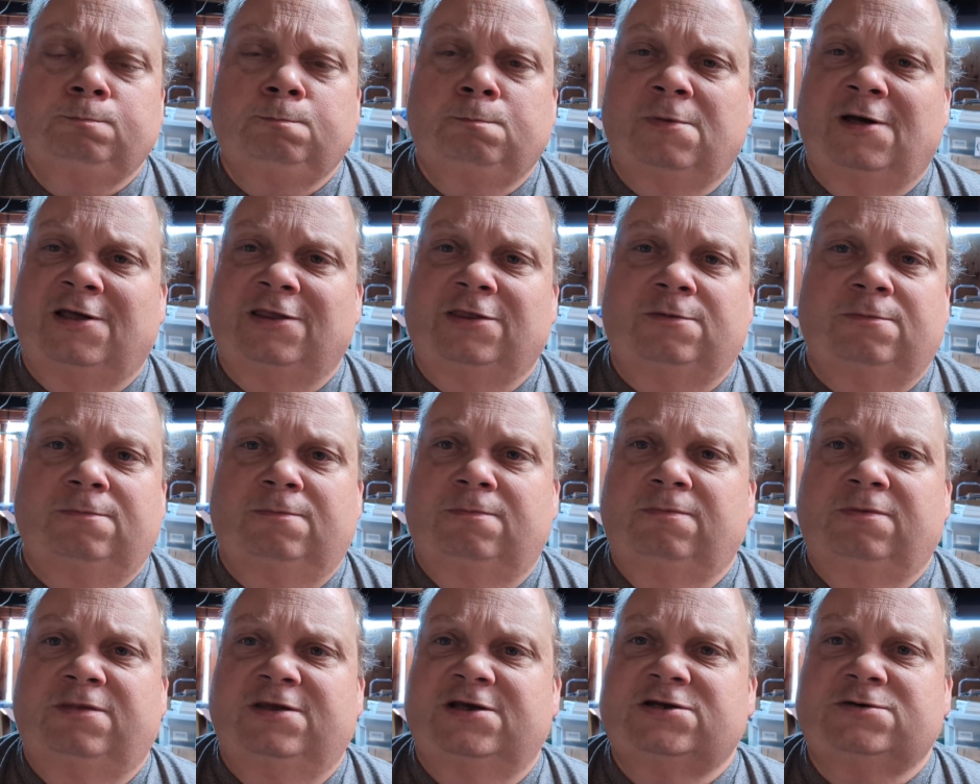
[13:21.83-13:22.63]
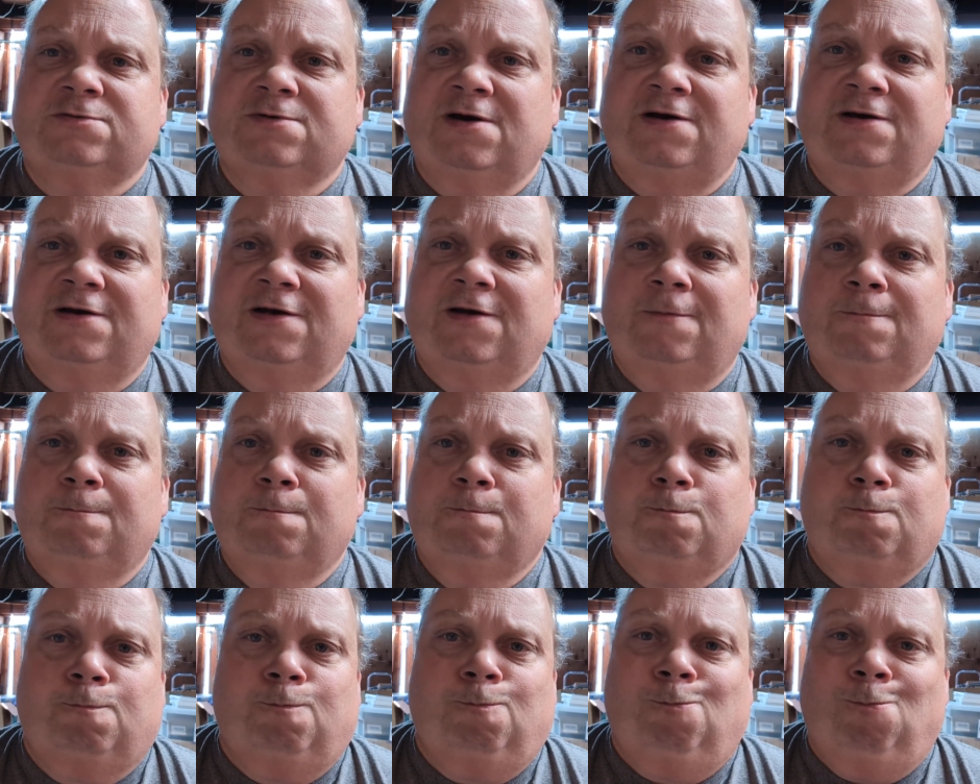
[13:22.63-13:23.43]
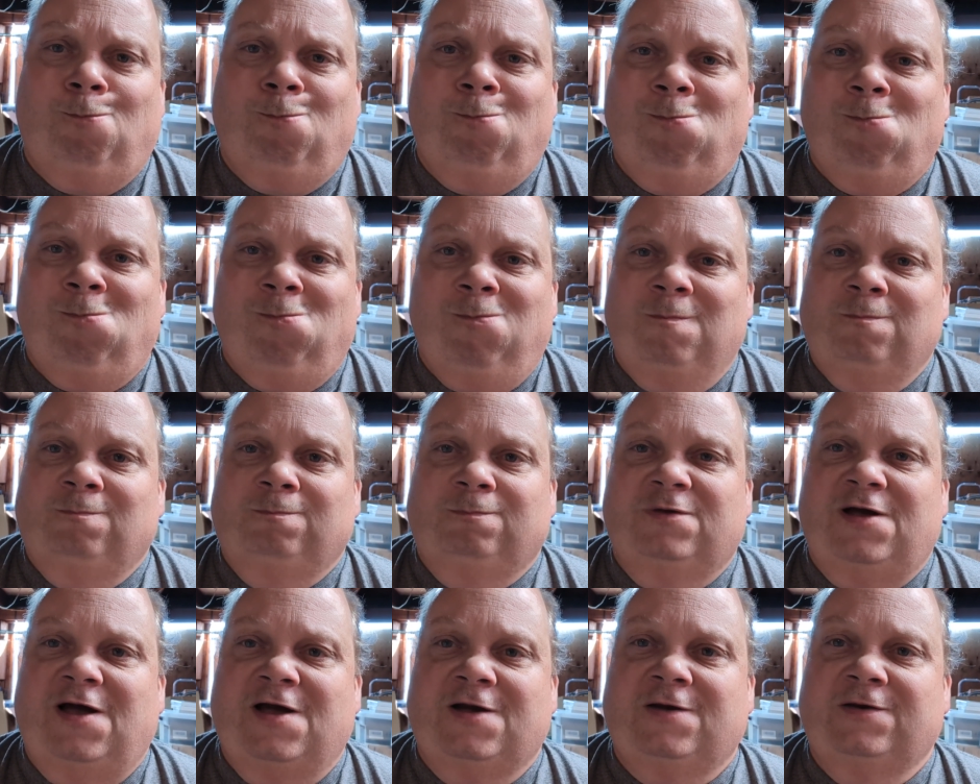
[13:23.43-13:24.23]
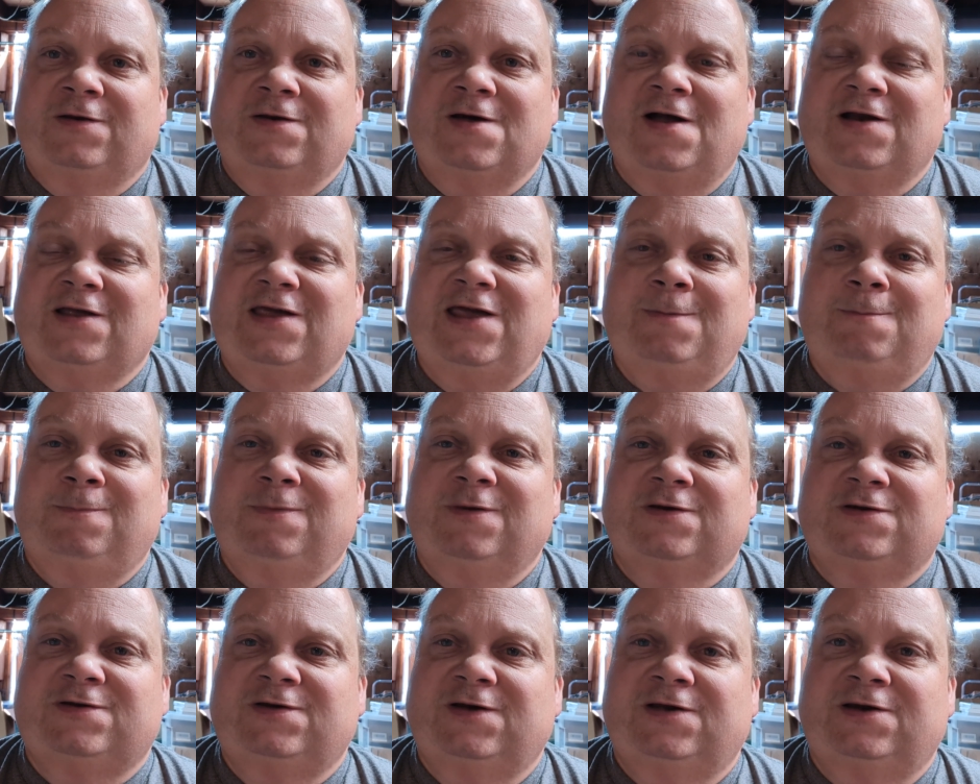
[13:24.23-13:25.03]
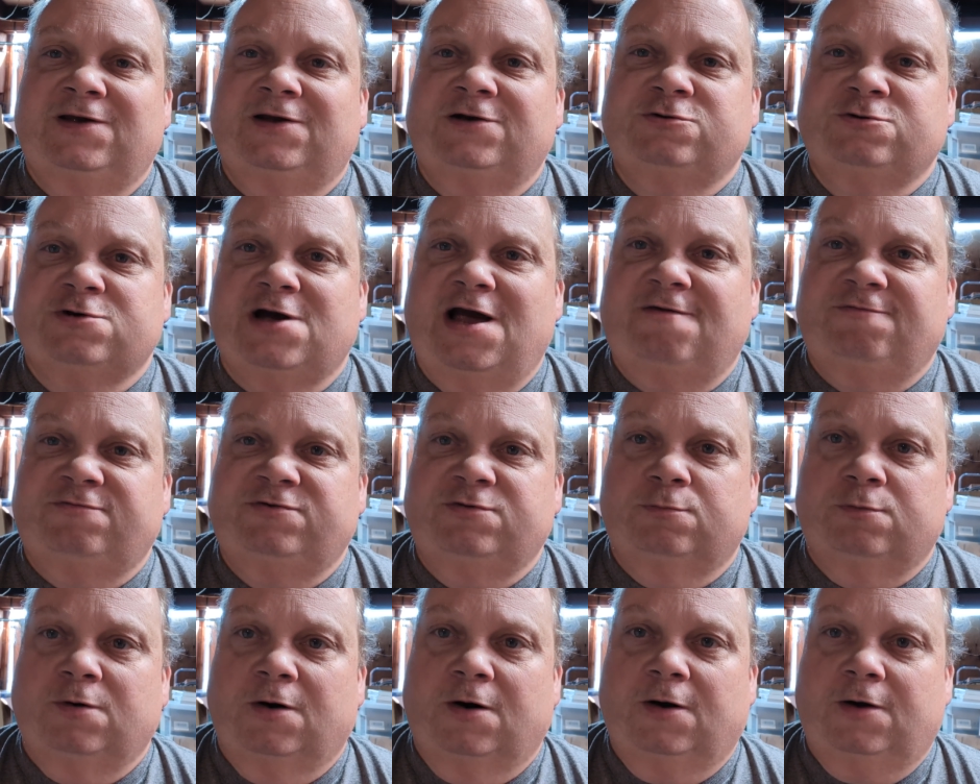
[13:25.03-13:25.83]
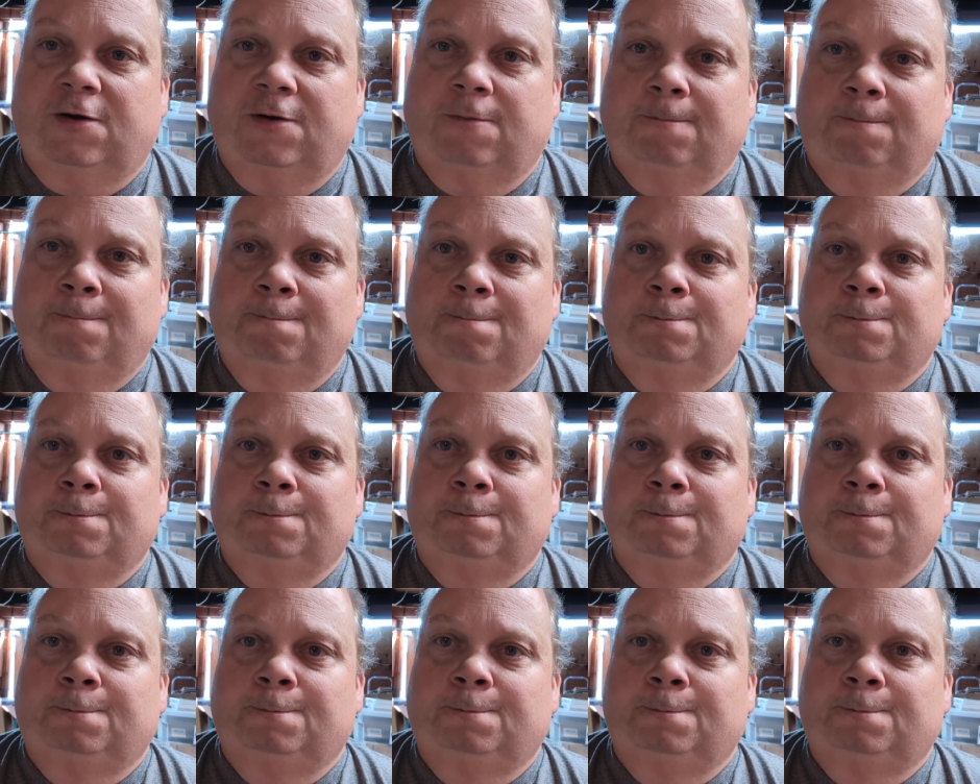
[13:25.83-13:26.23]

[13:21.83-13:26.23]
But this right now, I could not keep this in and drive to work.